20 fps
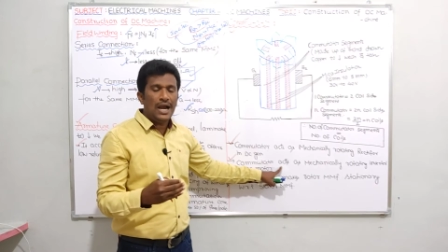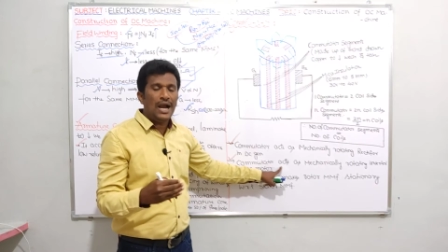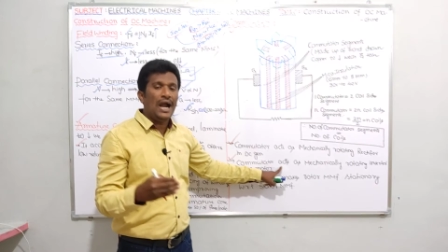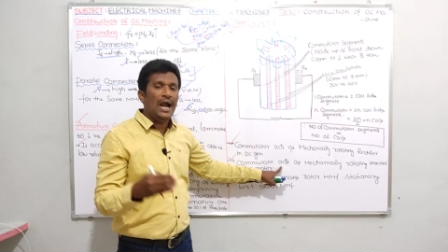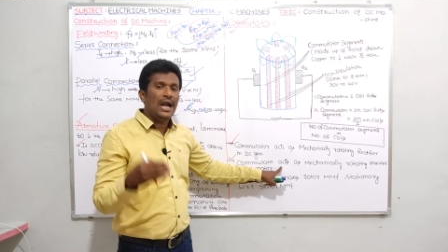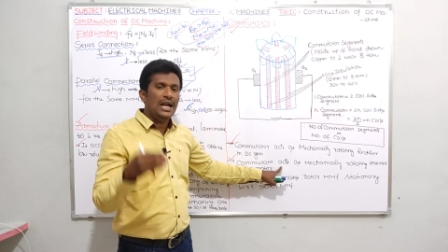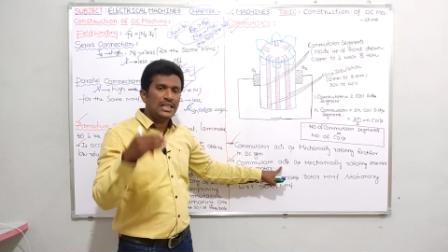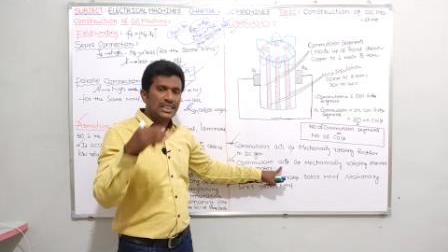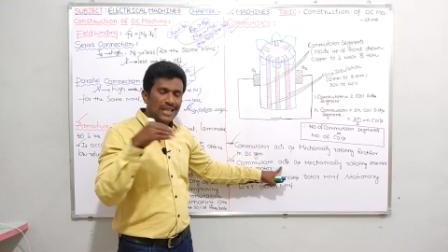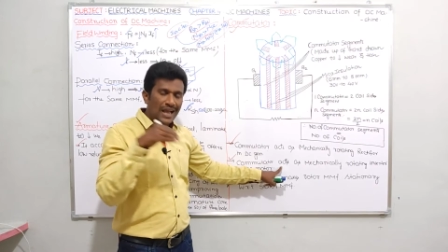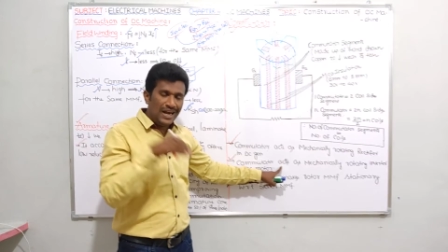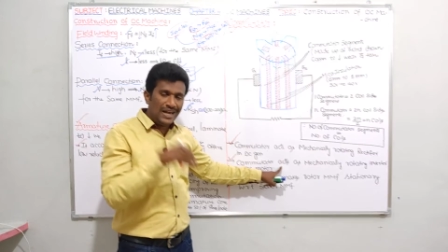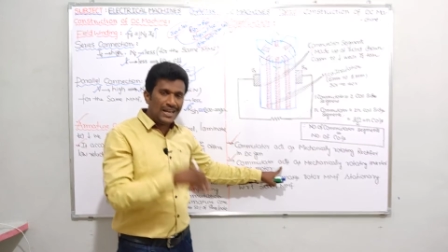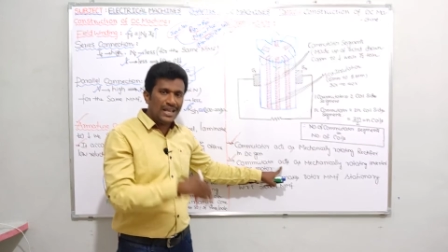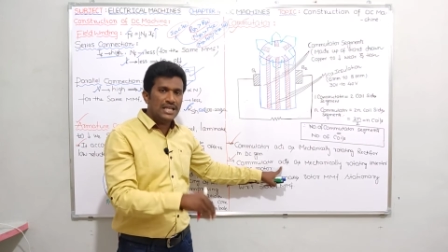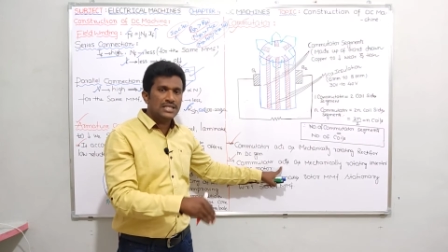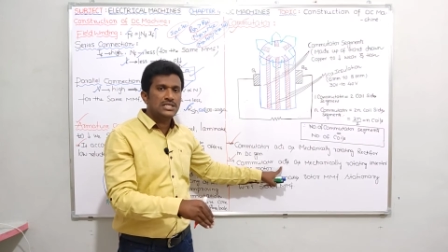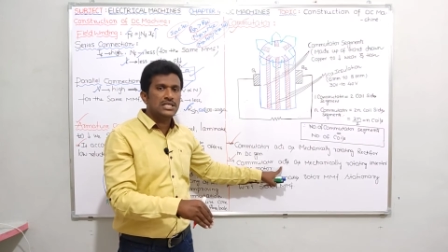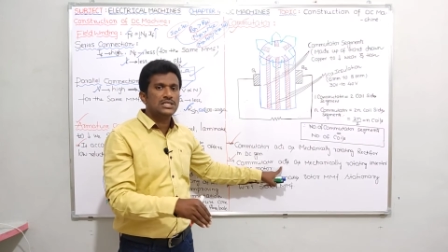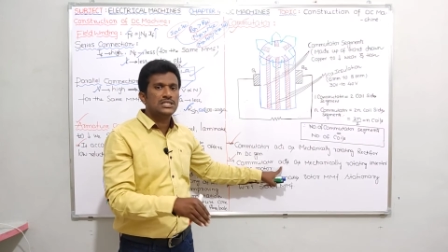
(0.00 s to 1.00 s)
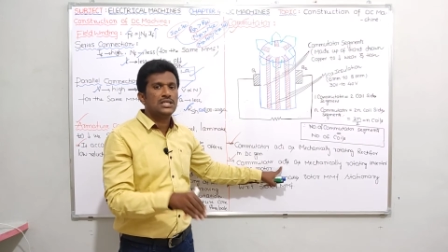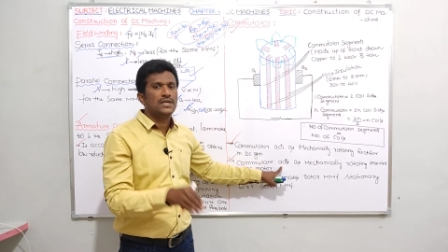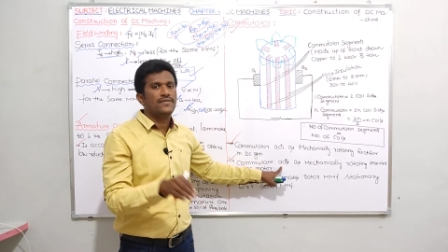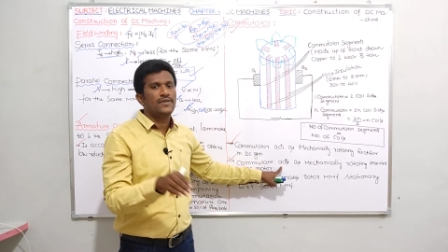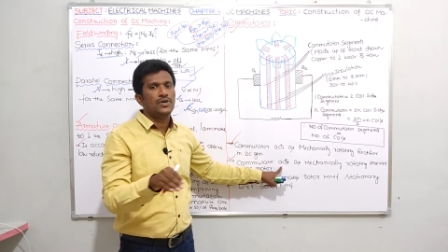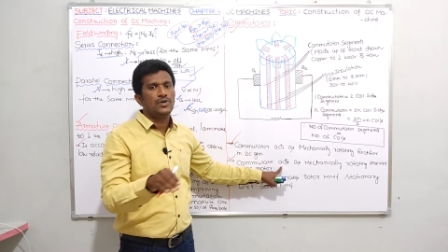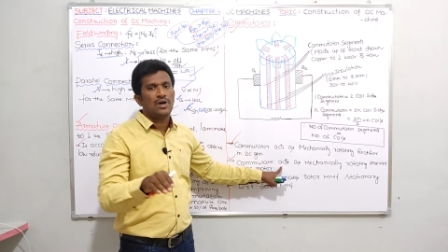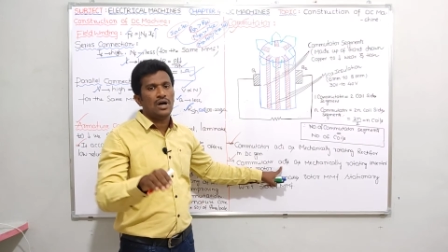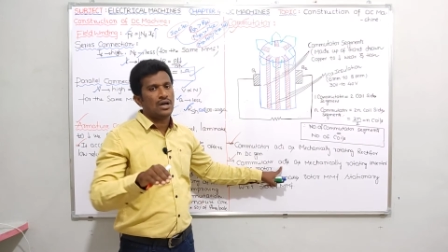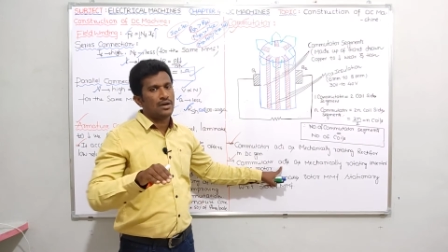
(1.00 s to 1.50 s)
and that AC is
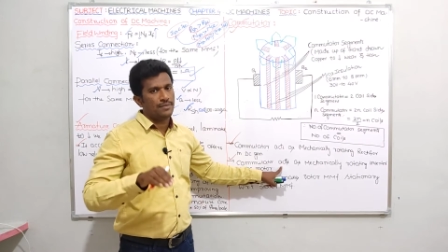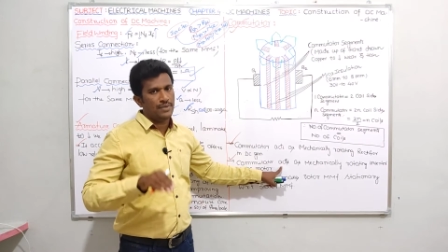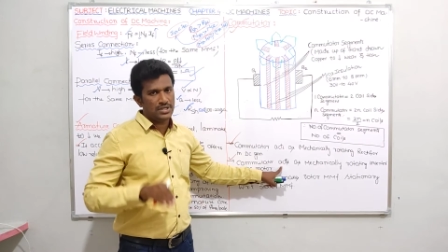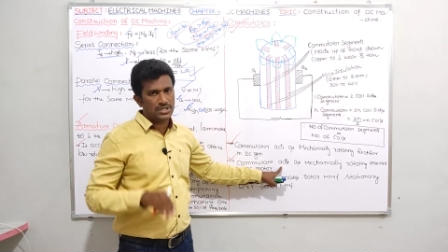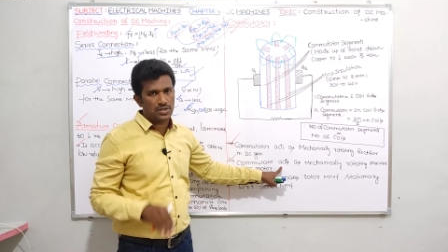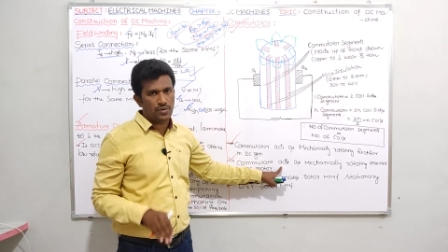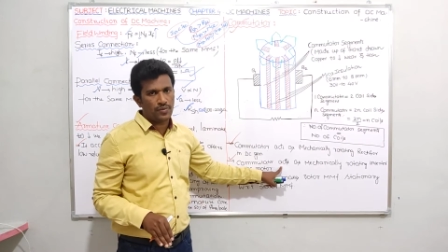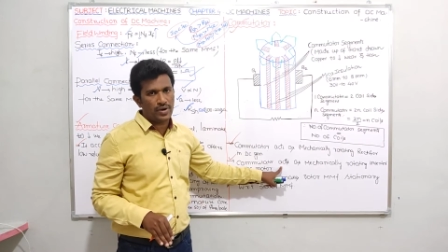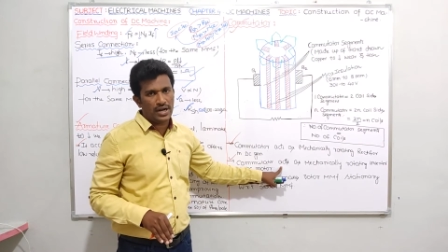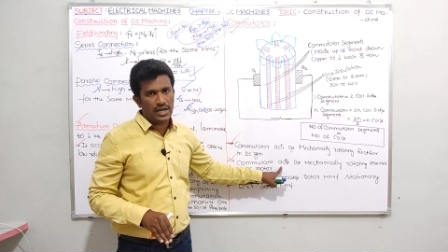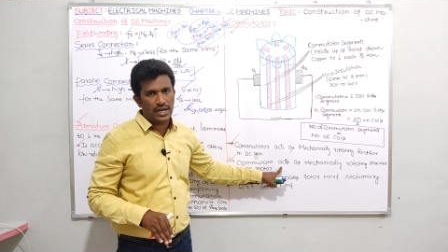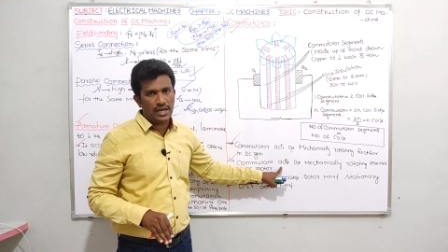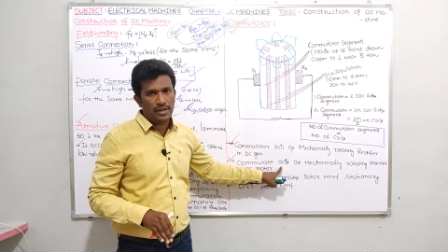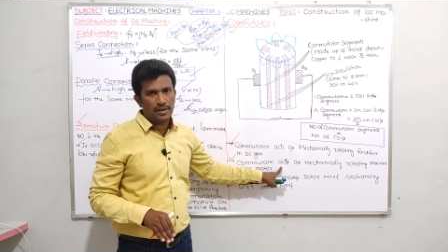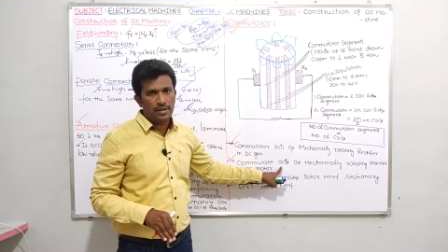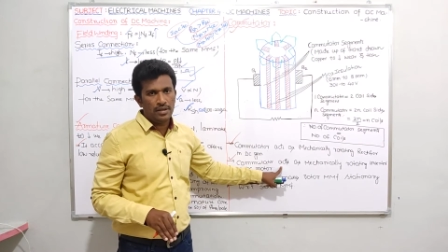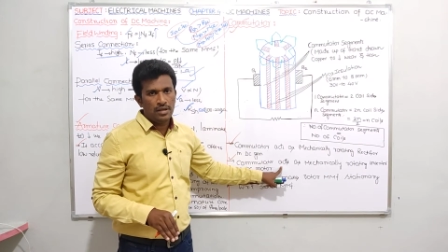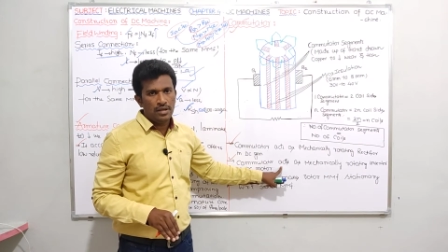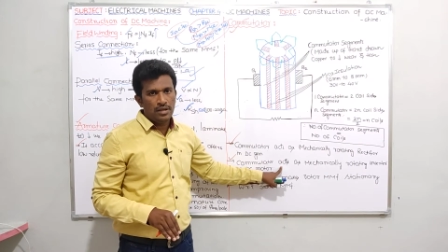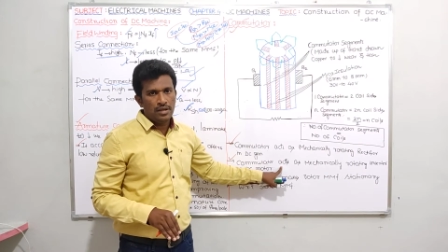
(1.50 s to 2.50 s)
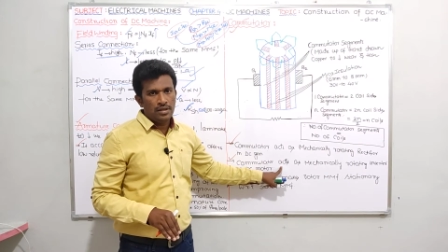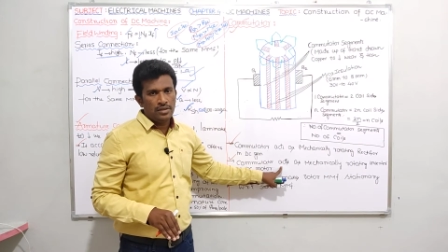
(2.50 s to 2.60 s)
given to armature winding.